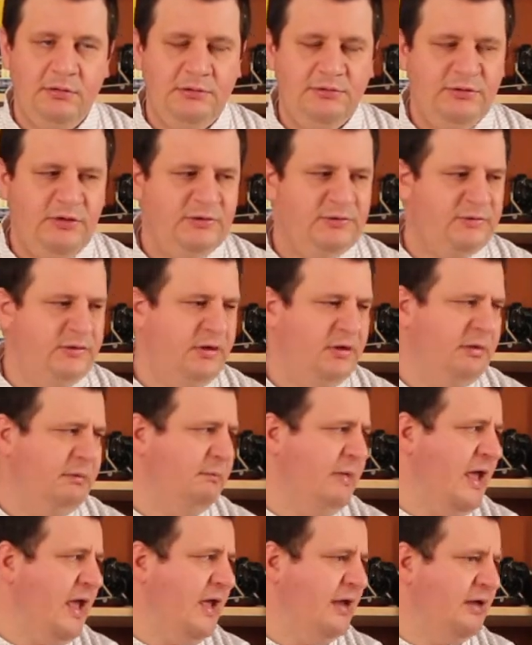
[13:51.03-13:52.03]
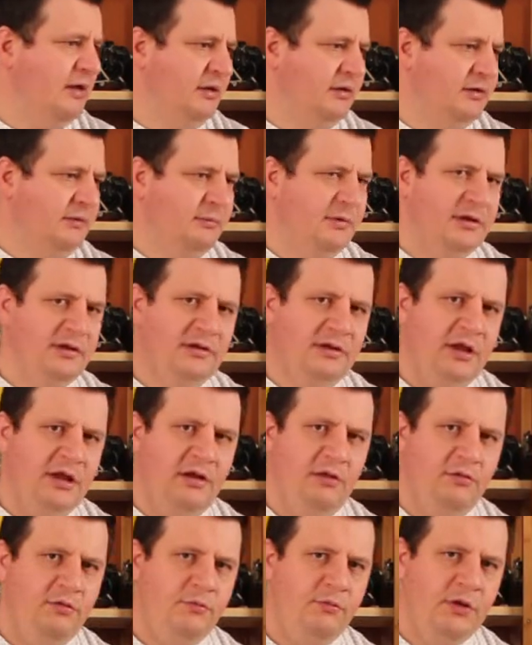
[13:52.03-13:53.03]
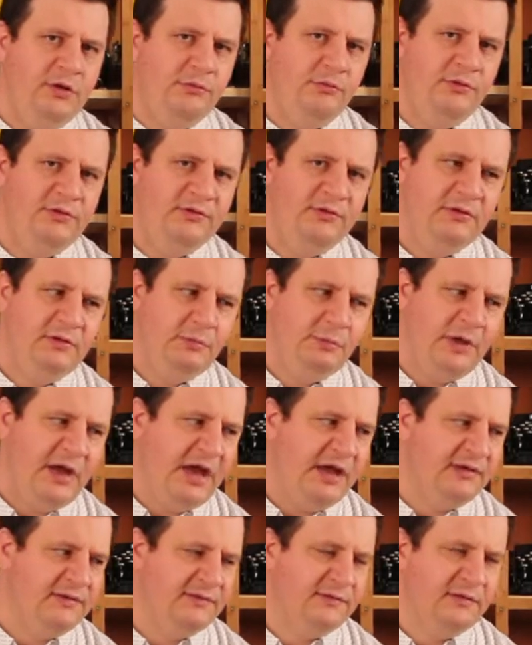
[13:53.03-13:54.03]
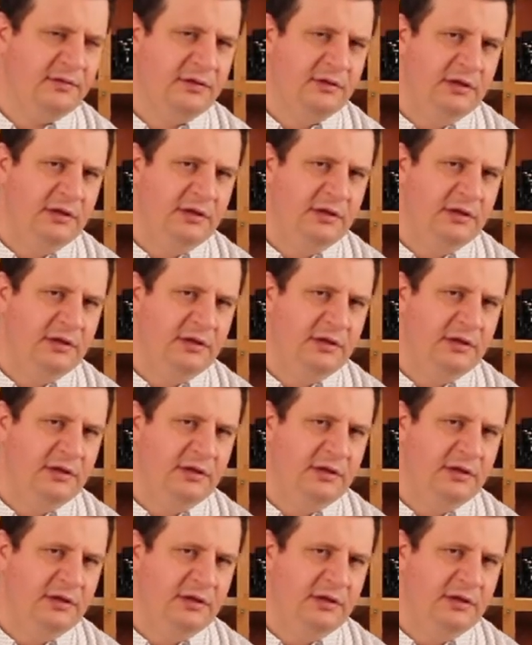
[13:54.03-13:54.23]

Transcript: Just turn back a little bit and look what was in the past.